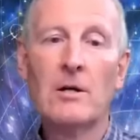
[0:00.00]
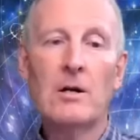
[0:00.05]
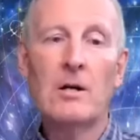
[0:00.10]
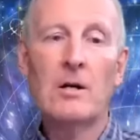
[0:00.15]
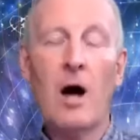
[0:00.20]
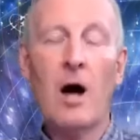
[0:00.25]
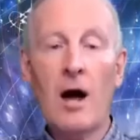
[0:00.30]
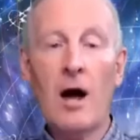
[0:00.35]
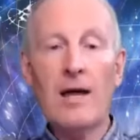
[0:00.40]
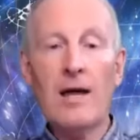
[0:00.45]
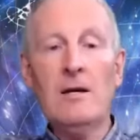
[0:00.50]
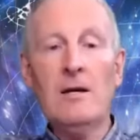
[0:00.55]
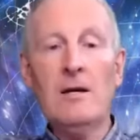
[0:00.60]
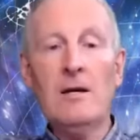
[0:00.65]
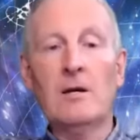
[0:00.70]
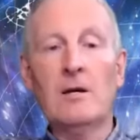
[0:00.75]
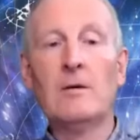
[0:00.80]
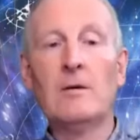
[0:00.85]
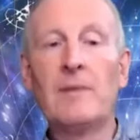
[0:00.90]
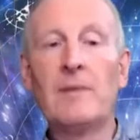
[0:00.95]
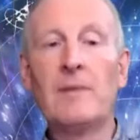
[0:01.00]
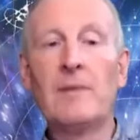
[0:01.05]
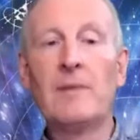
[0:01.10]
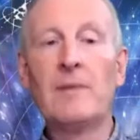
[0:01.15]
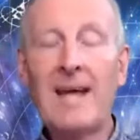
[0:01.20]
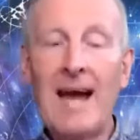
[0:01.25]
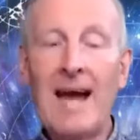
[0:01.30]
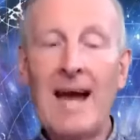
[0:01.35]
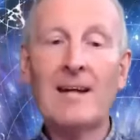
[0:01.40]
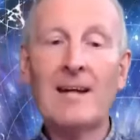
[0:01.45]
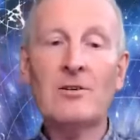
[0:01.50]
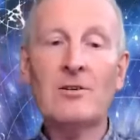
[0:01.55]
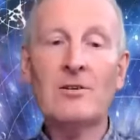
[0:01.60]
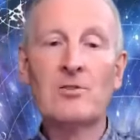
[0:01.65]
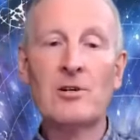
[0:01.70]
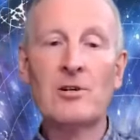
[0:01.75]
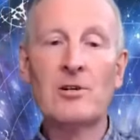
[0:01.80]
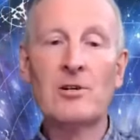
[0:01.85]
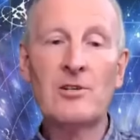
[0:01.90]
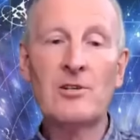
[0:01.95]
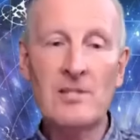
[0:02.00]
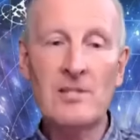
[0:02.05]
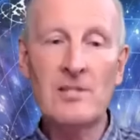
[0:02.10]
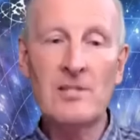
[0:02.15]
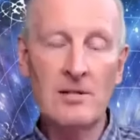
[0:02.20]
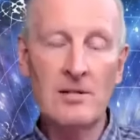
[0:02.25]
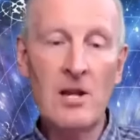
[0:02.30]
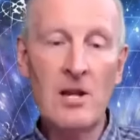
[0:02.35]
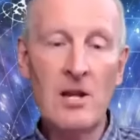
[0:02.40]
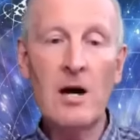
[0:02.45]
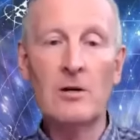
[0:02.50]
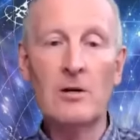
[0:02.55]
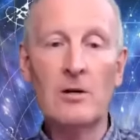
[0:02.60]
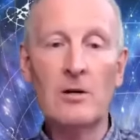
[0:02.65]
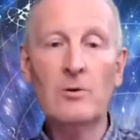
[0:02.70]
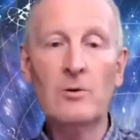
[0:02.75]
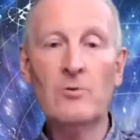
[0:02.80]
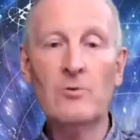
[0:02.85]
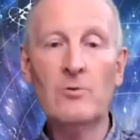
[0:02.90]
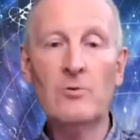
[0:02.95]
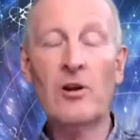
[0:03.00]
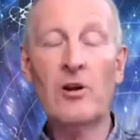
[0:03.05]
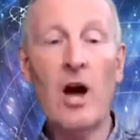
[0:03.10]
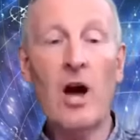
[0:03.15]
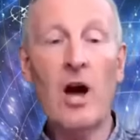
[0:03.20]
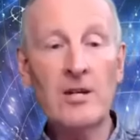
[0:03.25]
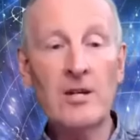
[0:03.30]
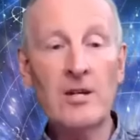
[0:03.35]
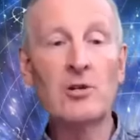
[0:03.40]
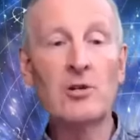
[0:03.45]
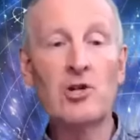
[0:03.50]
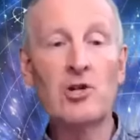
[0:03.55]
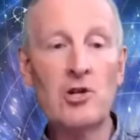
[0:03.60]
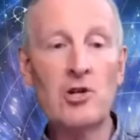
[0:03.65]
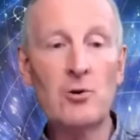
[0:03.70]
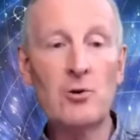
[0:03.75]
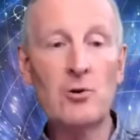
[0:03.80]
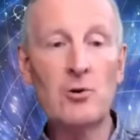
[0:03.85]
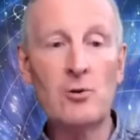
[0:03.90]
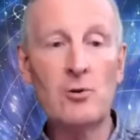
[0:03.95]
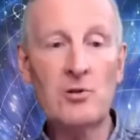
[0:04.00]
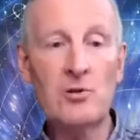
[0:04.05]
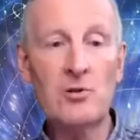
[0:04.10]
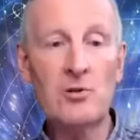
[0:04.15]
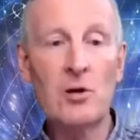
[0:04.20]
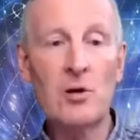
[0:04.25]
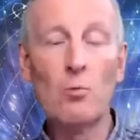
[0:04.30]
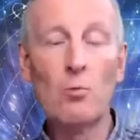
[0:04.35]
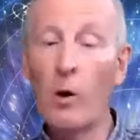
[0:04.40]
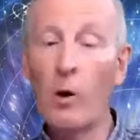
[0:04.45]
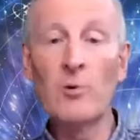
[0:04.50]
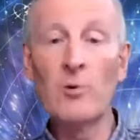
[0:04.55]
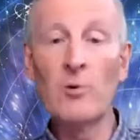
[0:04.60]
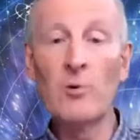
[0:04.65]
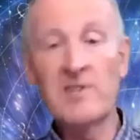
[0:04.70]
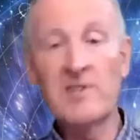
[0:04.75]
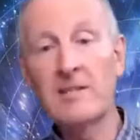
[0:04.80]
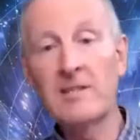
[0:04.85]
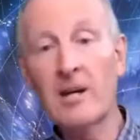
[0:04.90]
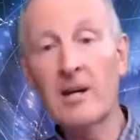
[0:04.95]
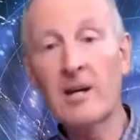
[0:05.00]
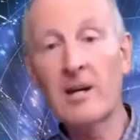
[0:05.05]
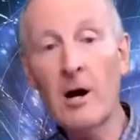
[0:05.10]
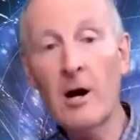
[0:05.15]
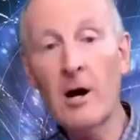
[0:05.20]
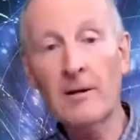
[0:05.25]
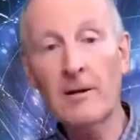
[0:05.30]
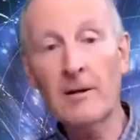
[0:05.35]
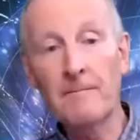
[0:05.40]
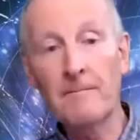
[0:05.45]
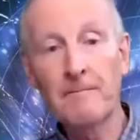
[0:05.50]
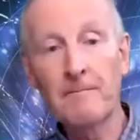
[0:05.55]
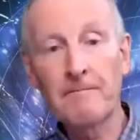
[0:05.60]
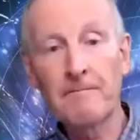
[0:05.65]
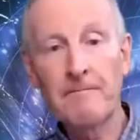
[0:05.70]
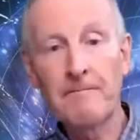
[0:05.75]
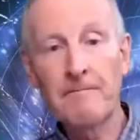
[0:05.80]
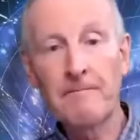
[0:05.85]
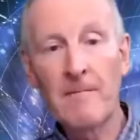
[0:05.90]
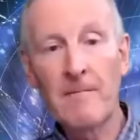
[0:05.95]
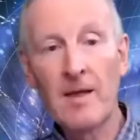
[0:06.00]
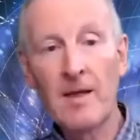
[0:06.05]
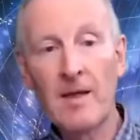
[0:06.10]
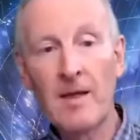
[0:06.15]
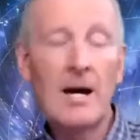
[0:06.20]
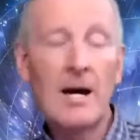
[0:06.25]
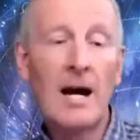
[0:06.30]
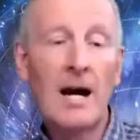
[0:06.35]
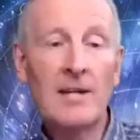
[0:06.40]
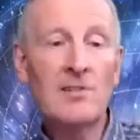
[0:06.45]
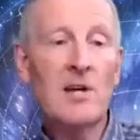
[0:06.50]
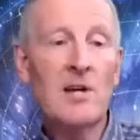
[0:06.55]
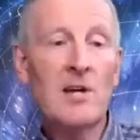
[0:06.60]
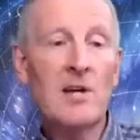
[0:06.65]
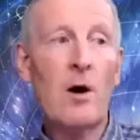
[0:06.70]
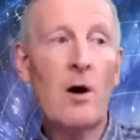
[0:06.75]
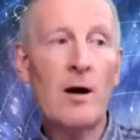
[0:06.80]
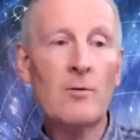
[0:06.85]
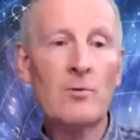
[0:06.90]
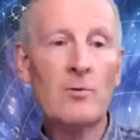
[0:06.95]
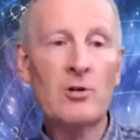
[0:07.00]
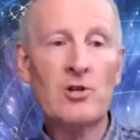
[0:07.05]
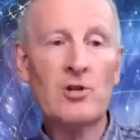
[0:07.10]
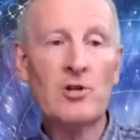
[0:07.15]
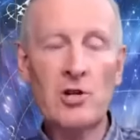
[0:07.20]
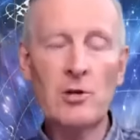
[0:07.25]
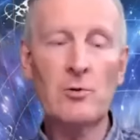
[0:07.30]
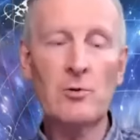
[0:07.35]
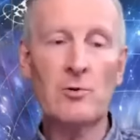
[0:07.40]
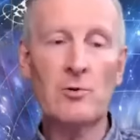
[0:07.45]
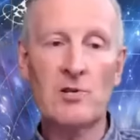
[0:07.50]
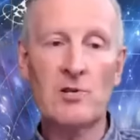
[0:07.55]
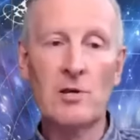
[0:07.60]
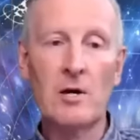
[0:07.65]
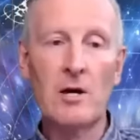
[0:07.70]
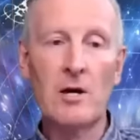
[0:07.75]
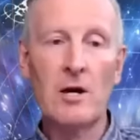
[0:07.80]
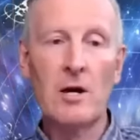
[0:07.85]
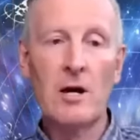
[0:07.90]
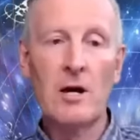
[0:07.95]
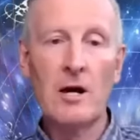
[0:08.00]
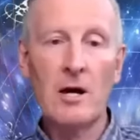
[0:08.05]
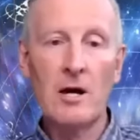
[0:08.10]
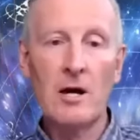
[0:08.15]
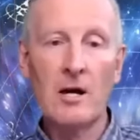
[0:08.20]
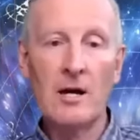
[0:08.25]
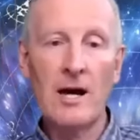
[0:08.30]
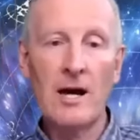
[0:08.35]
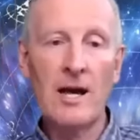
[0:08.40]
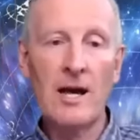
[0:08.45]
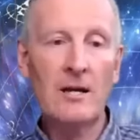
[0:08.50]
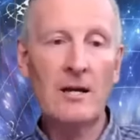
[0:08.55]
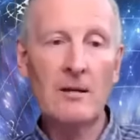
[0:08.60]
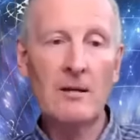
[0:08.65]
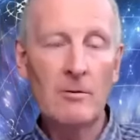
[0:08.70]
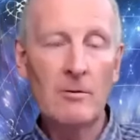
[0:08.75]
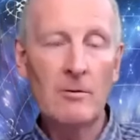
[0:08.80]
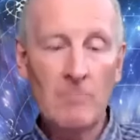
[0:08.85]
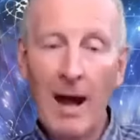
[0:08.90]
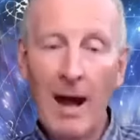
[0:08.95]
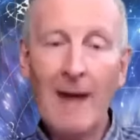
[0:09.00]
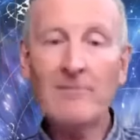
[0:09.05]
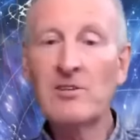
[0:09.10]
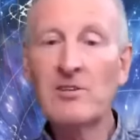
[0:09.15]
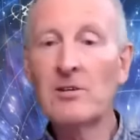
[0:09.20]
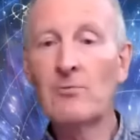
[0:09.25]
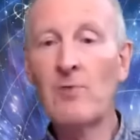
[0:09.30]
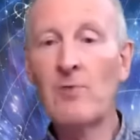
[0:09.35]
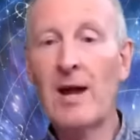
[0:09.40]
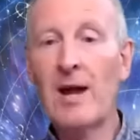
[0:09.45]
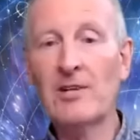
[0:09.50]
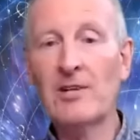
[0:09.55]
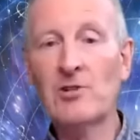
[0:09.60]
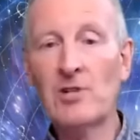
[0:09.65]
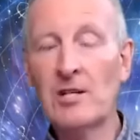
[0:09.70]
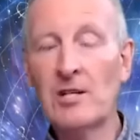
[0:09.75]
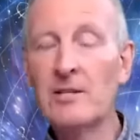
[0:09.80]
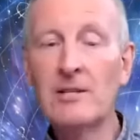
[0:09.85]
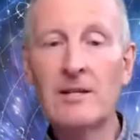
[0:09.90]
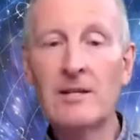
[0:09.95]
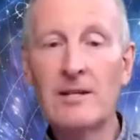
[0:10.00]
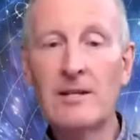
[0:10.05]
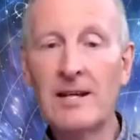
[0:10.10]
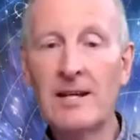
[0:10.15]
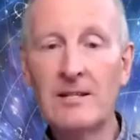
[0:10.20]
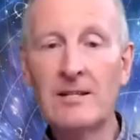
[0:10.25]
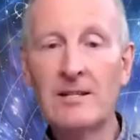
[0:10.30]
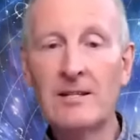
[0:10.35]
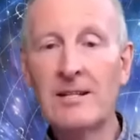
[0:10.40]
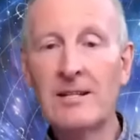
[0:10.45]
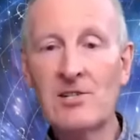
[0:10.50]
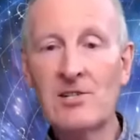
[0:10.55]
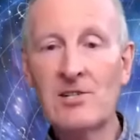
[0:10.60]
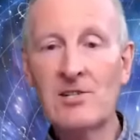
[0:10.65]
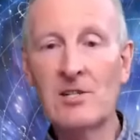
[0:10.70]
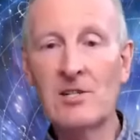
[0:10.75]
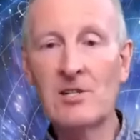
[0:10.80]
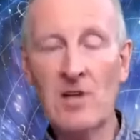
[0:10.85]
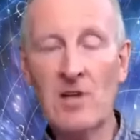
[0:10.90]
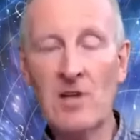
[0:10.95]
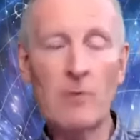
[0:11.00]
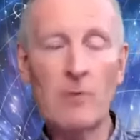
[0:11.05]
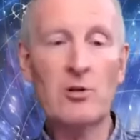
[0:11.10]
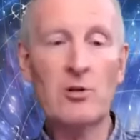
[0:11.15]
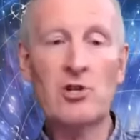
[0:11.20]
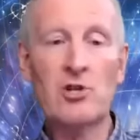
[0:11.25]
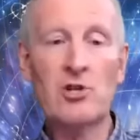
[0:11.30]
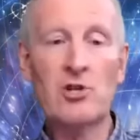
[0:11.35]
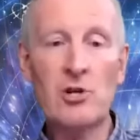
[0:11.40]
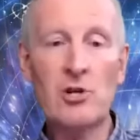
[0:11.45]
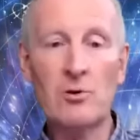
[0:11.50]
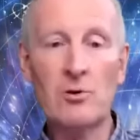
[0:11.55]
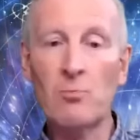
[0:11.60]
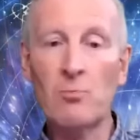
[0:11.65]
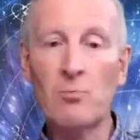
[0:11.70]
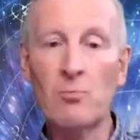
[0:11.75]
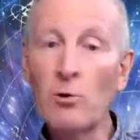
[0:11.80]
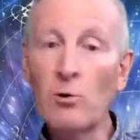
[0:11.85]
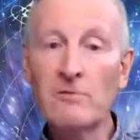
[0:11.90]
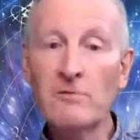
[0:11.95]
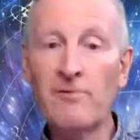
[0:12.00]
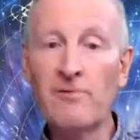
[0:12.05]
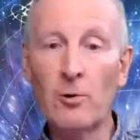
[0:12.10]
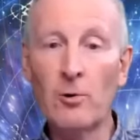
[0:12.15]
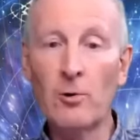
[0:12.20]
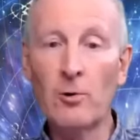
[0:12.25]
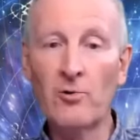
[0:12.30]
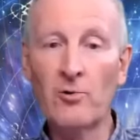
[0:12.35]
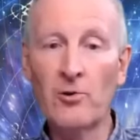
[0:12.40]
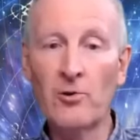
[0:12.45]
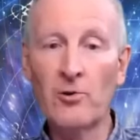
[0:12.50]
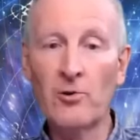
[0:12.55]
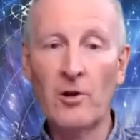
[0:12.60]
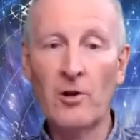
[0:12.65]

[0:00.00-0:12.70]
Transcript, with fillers: I began to know that I could choose what was in the garden. And so I would choose a mountain range in the in the distance. I would choose waterfalls.